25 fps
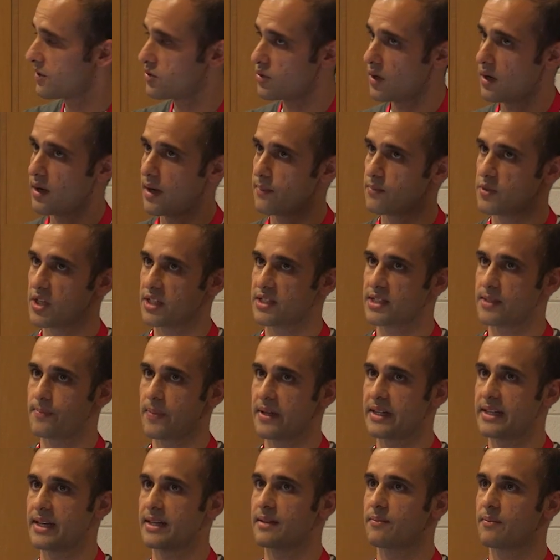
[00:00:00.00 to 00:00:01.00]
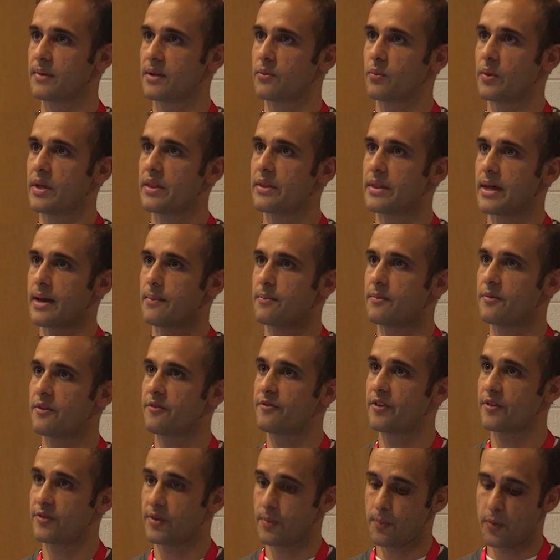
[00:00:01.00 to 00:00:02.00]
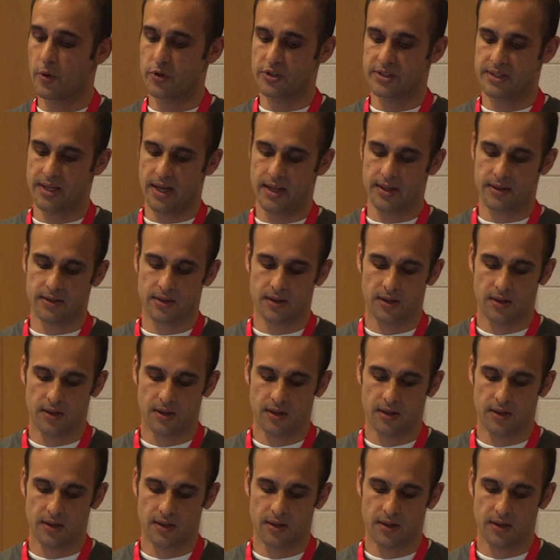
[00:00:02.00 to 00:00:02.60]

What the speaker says: so I'm just splitting between them 50%.